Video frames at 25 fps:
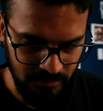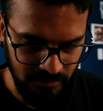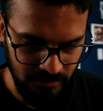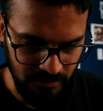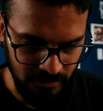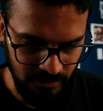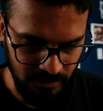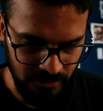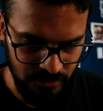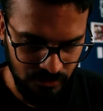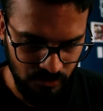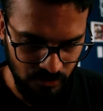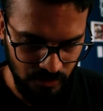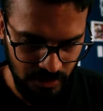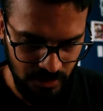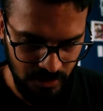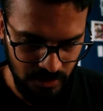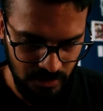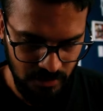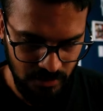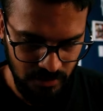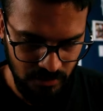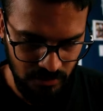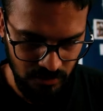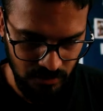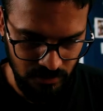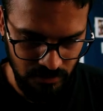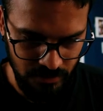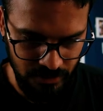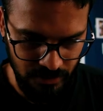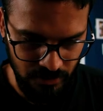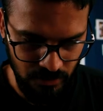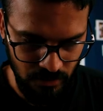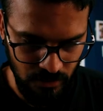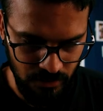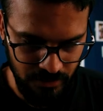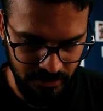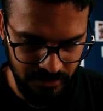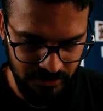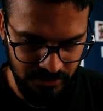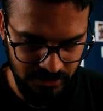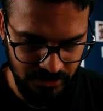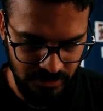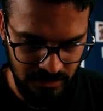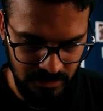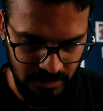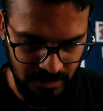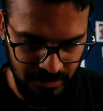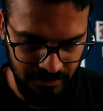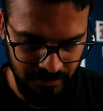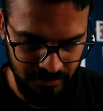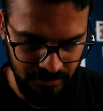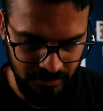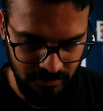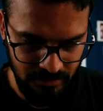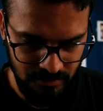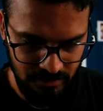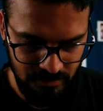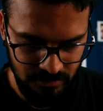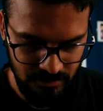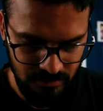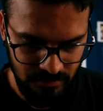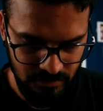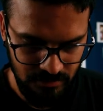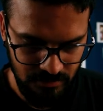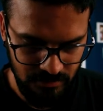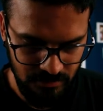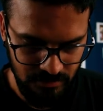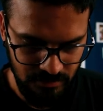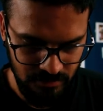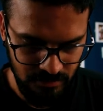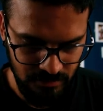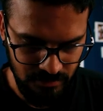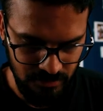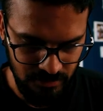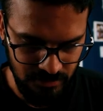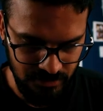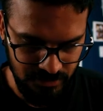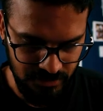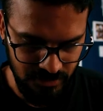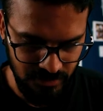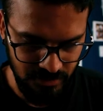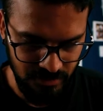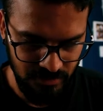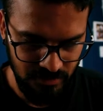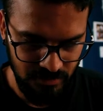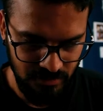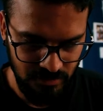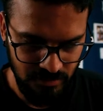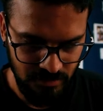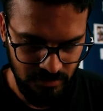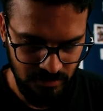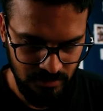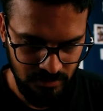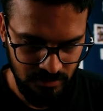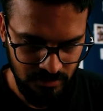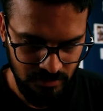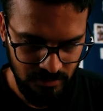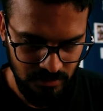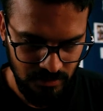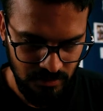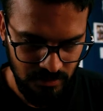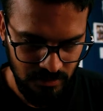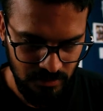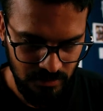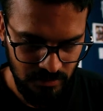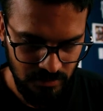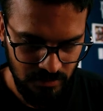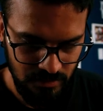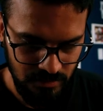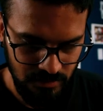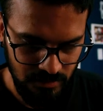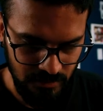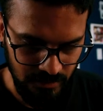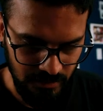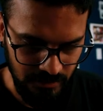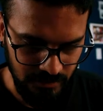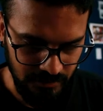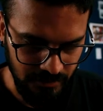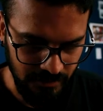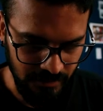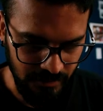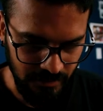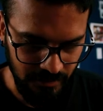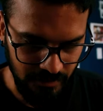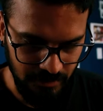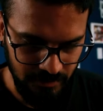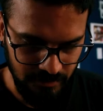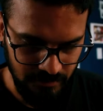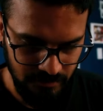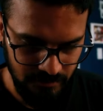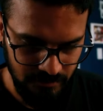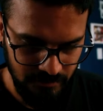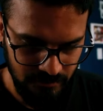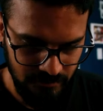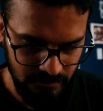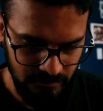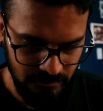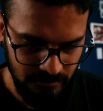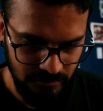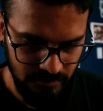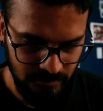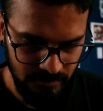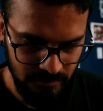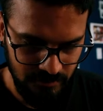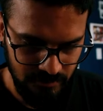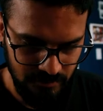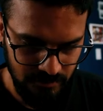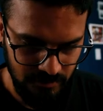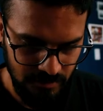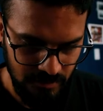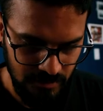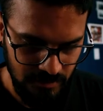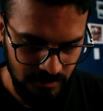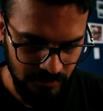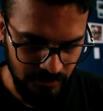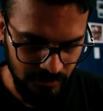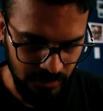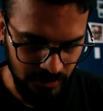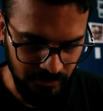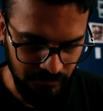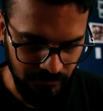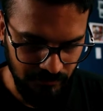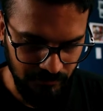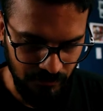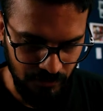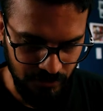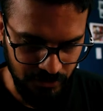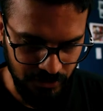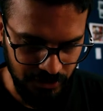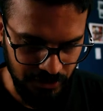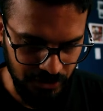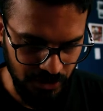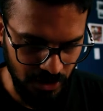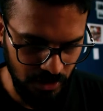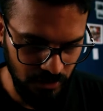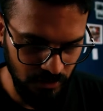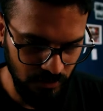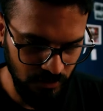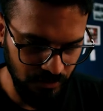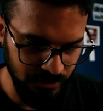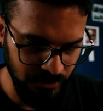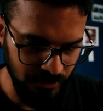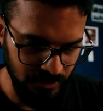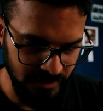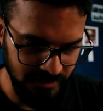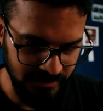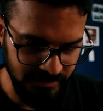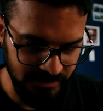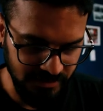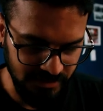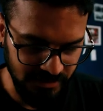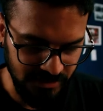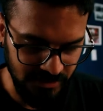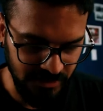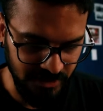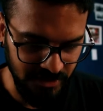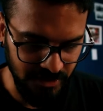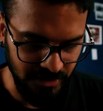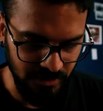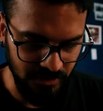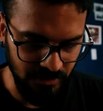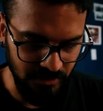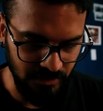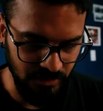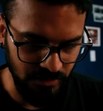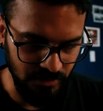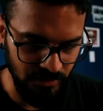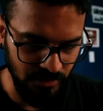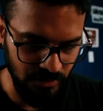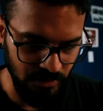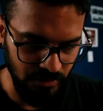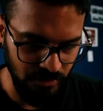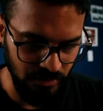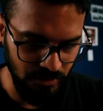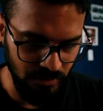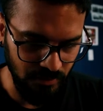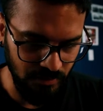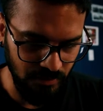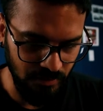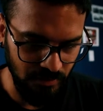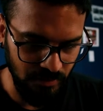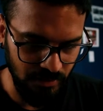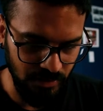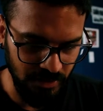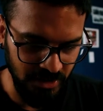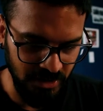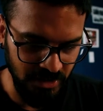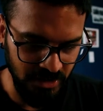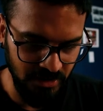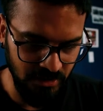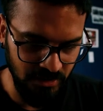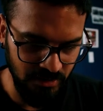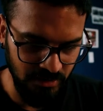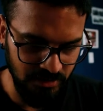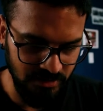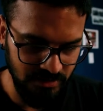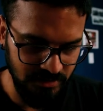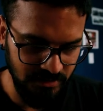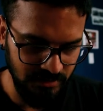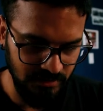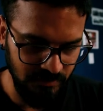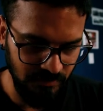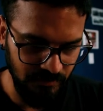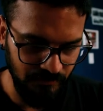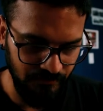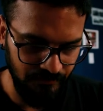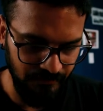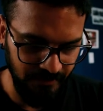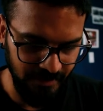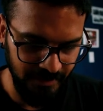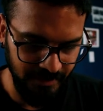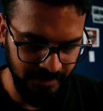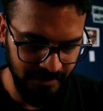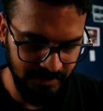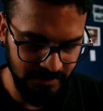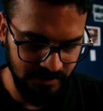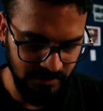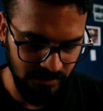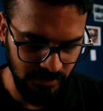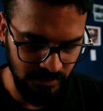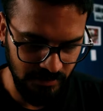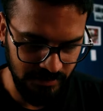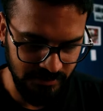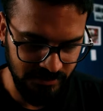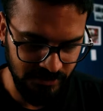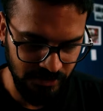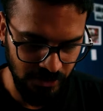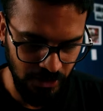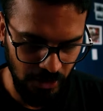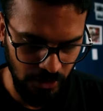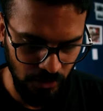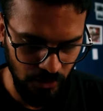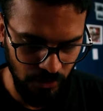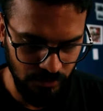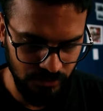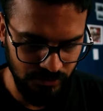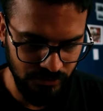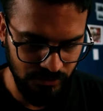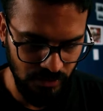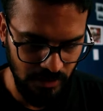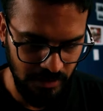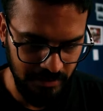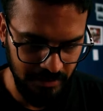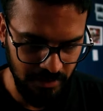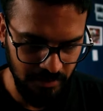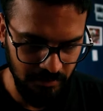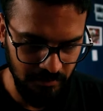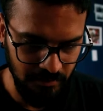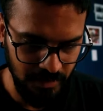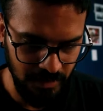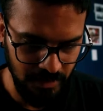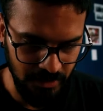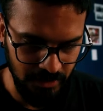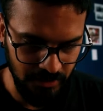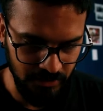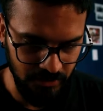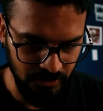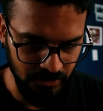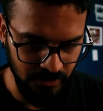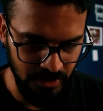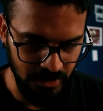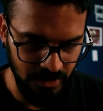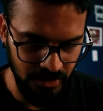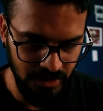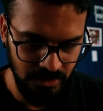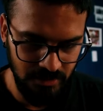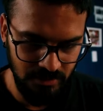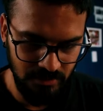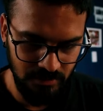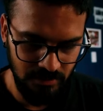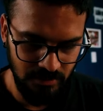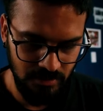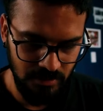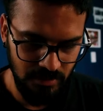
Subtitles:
this way, all the orange slider, you see. And then for the yellow, you can see the eagle's face, it's yellow, so I can make it green,